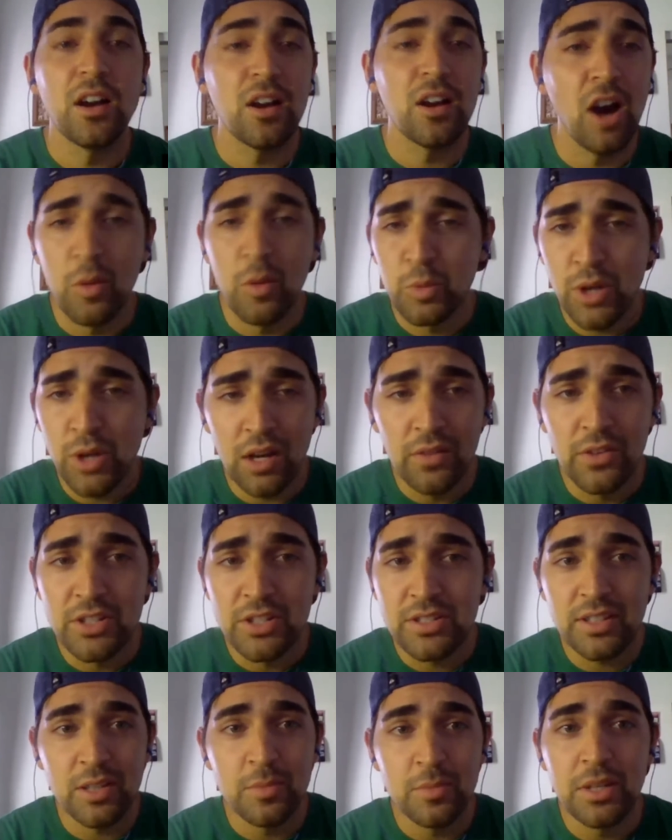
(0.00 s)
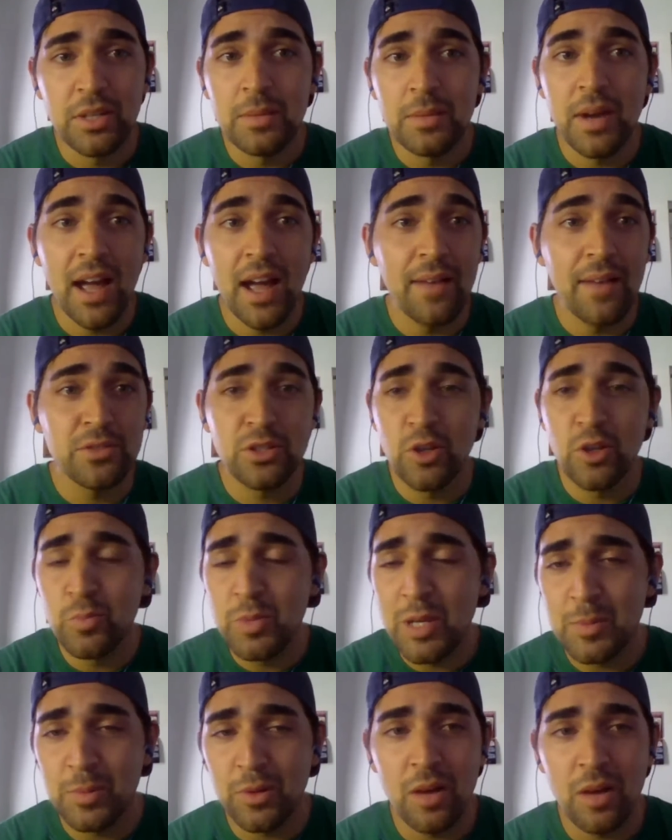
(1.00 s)
Conor McGregor versus Khabib. And I have two
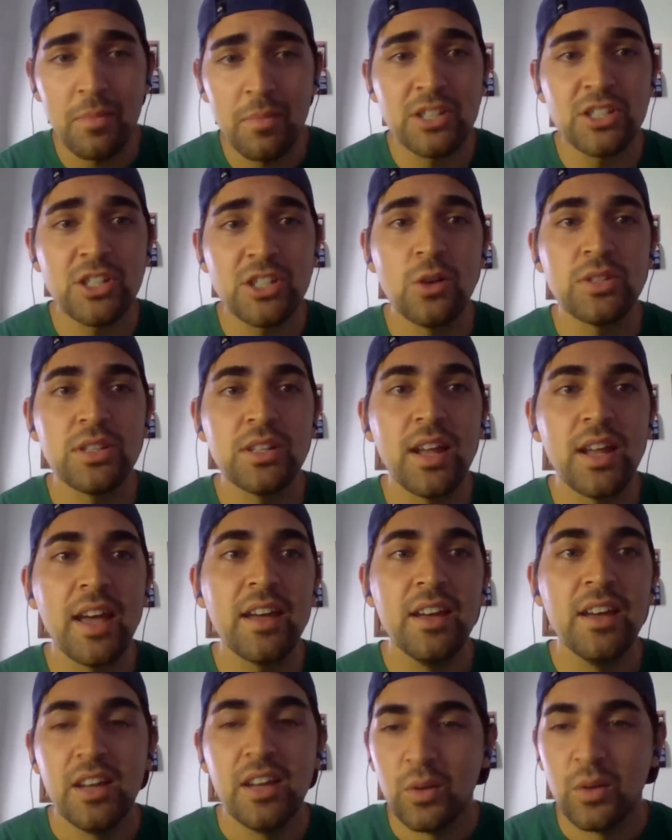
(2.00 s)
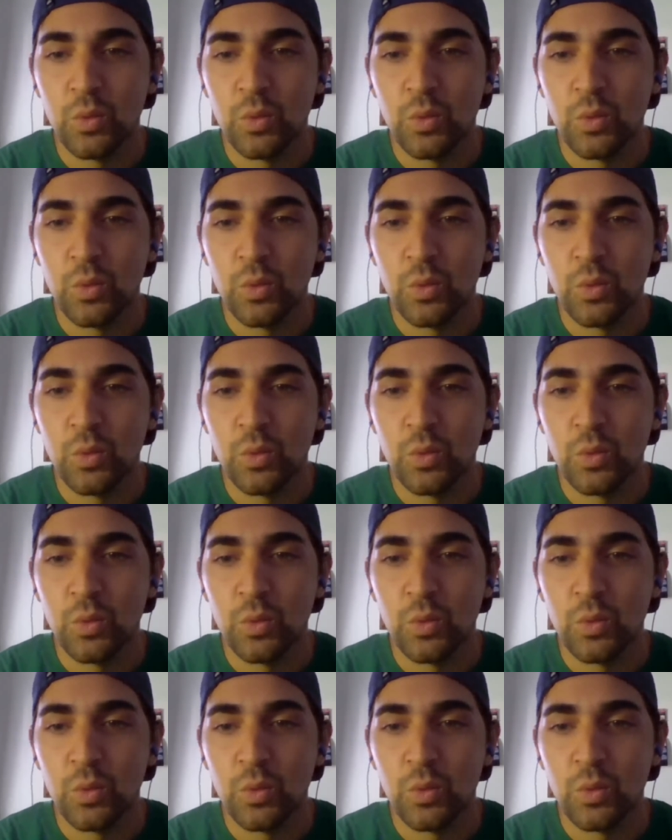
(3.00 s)
people on my show today.